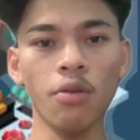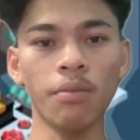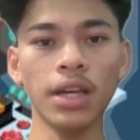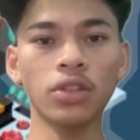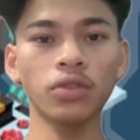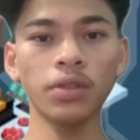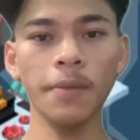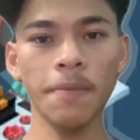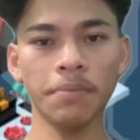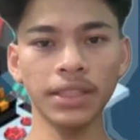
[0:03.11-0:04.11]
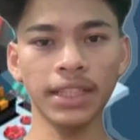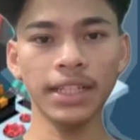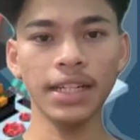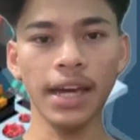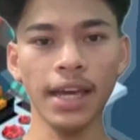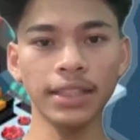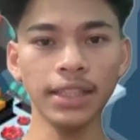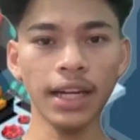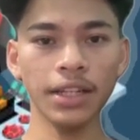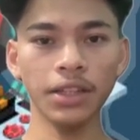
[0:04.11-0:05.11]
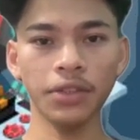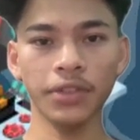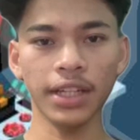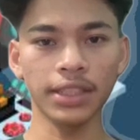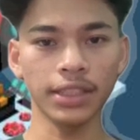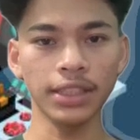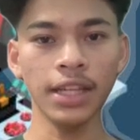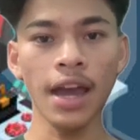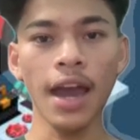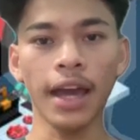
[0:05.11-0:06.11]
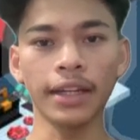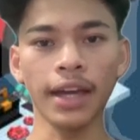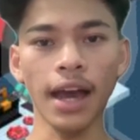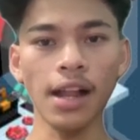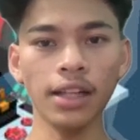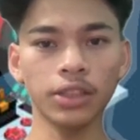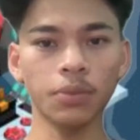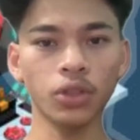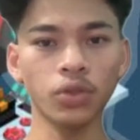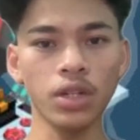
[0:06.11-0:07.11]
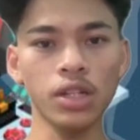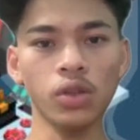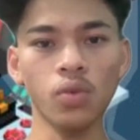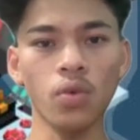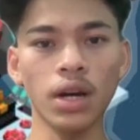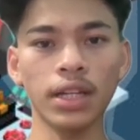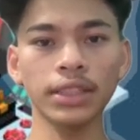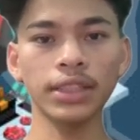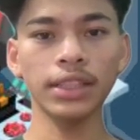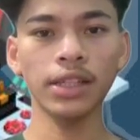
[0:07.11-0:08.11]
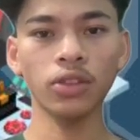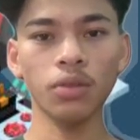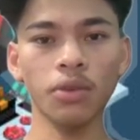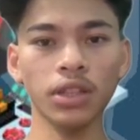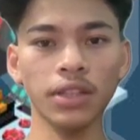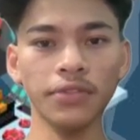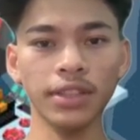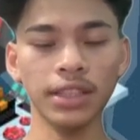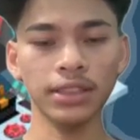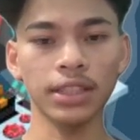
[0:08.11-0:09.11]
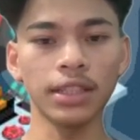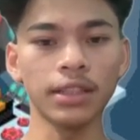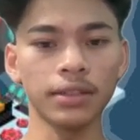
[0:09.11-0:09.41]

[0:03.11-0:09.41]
my group will be present the hazard identification and health exposure to workers in the automotive industry.